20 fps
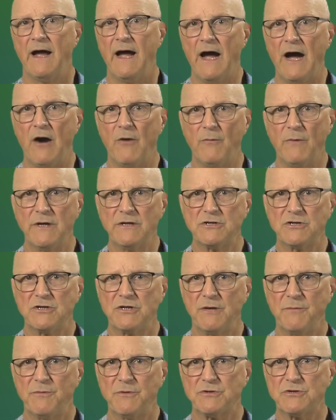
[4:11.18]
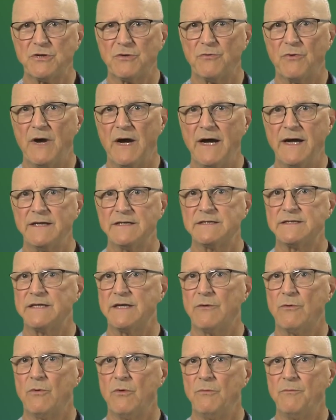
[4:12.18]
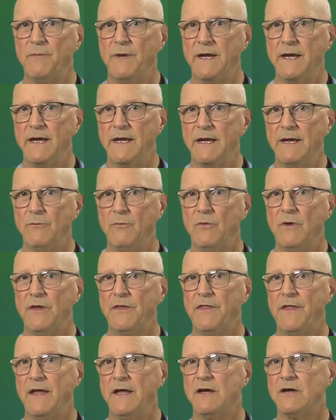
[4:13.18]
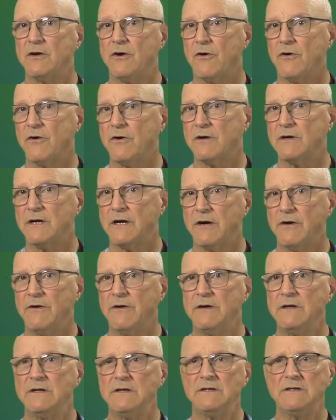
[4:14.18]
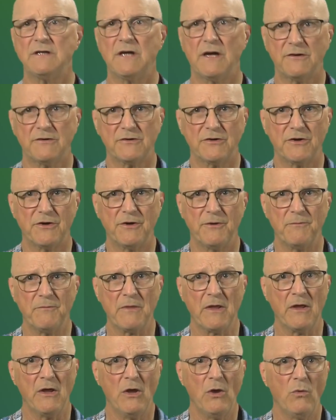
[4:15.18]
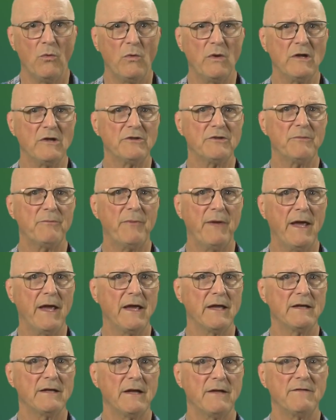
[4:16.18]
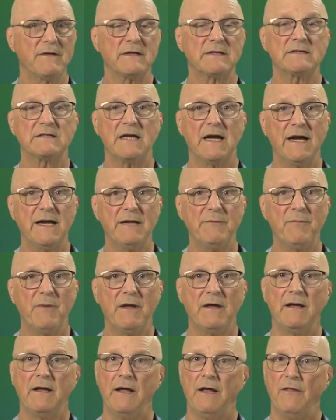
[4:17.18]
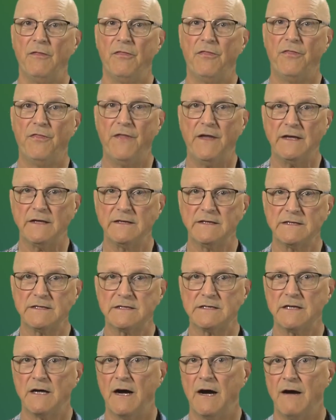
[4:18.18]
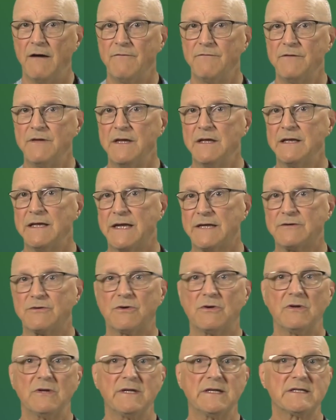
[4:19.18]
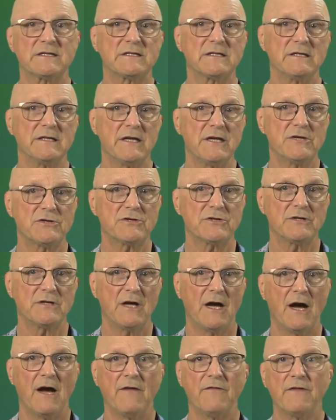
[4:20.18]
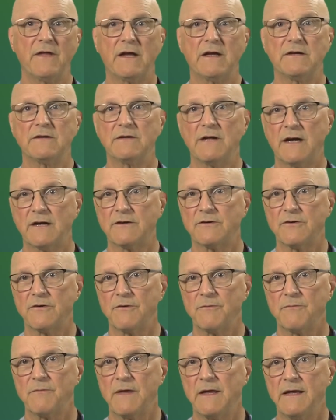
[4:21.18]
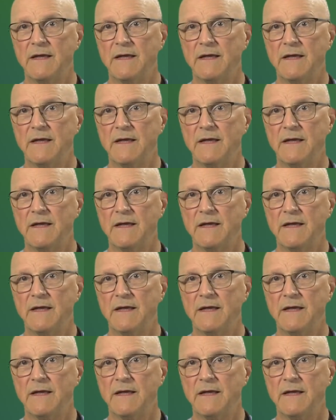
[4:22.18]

How much temperature rise there will be with a current carrying conductor will depend on the type and thickness of the electrical insulation on the conductor.